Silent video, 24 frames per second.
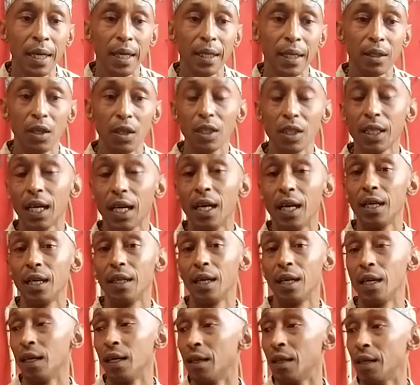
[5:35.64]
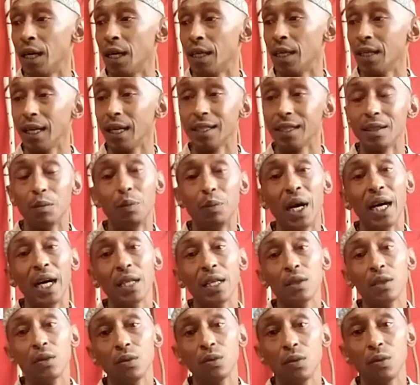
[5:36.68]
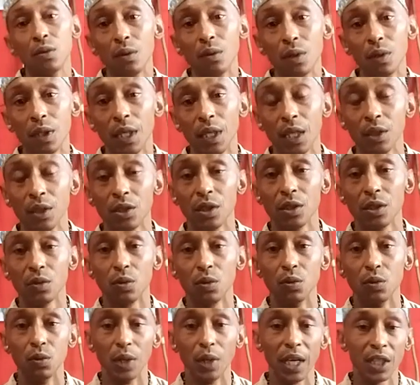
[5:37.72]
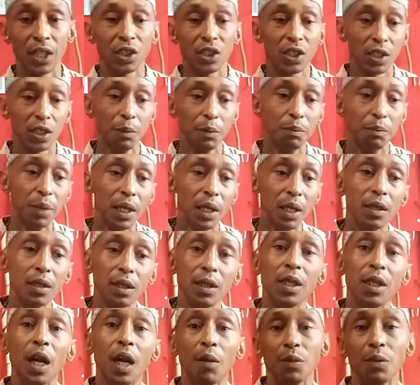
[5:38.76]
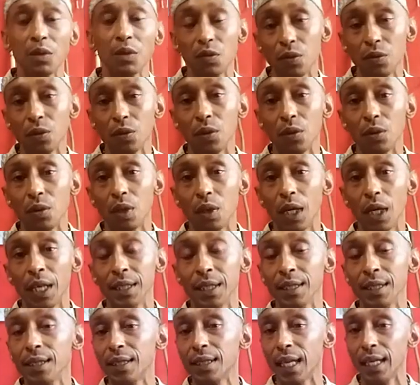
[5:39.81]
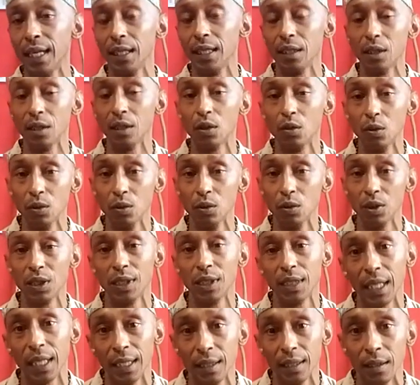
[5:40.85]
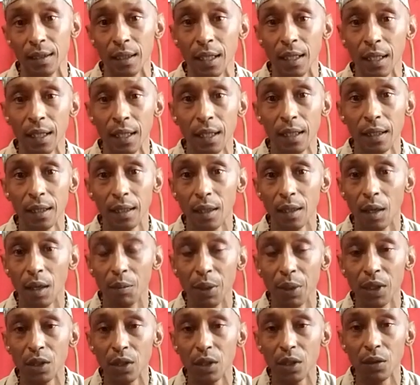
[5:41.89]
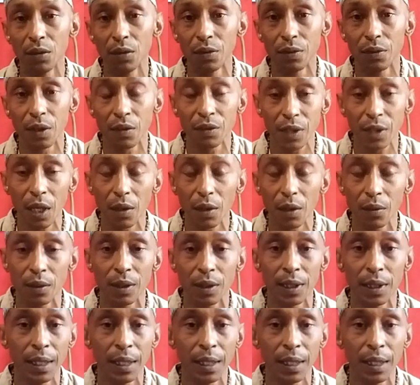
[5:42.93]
Not unlike the Bantu cultures who actually build drums for understanding acoustics and a bit of sound.